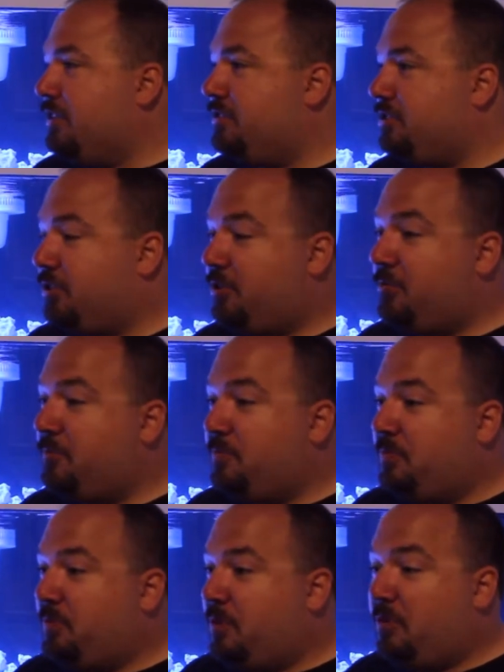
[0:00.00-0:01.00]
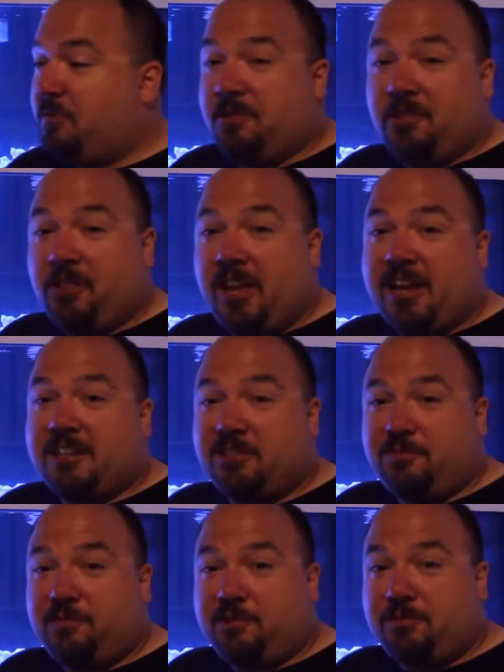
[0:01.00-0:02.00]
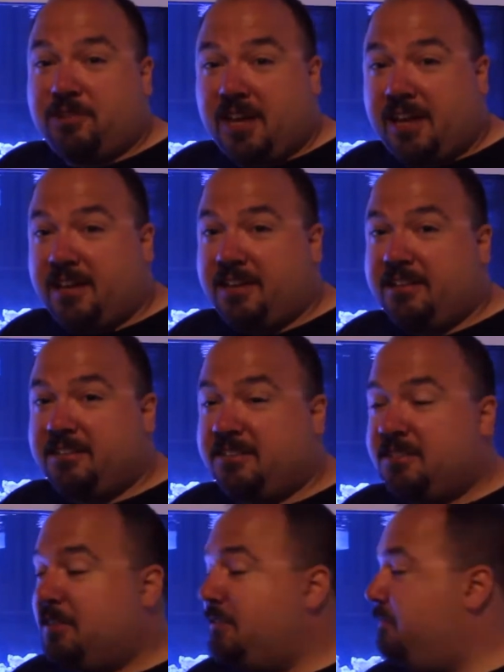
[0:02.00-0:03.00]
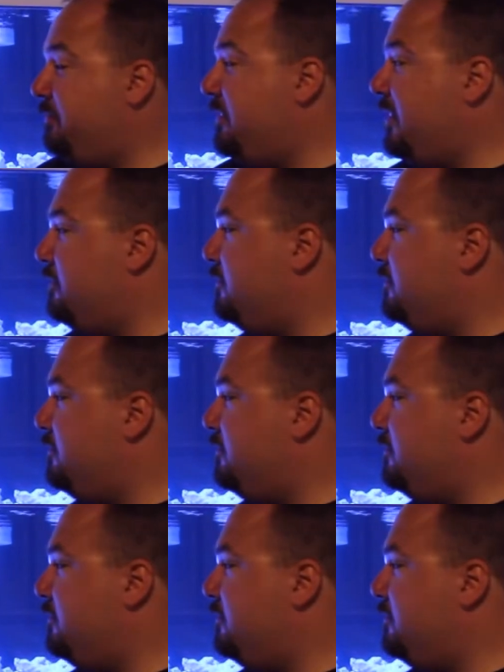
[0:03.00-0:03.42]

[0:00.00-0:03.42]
So over the last few days, I